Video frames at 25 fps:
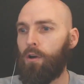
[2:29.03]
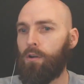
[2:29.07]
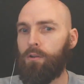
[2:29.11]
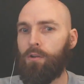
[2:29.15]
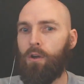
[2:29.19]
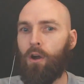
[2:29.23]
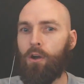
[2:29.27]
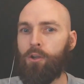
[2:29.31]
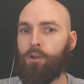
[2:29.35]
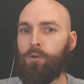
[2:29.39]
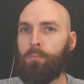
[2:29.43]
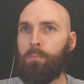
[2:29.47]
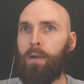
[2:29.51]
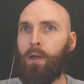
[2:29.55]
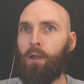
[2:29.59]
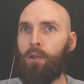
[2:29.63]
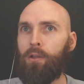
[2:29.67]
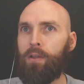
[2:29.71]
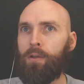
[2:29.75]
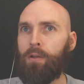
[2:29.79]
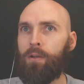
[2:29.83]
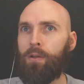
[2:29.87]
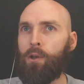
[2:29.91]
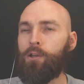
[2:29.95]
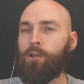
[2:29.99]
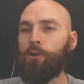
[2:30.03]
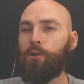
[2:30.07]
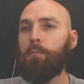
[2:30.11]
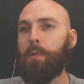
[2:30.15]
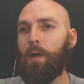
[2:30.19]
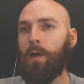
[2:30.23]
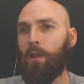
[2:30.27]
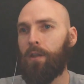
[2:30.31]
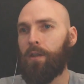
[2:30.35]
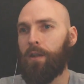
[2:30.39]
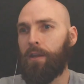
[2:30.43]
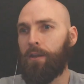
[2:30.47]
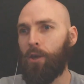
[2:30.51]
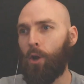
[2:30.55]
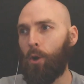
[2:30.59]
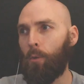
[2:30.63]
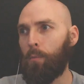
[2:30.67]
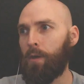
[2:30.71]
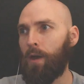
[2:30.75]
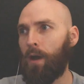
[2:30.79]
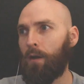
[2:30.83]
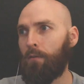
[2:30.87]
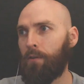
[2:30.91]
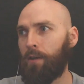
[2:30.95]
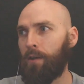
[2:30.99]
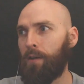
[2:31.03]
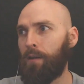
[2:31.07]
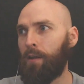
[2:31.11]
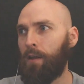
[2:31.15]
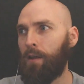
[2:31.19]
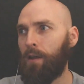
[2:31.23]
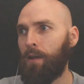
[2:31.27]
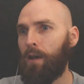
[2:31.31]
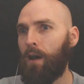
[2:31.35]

are you building, when you build an adobe oven,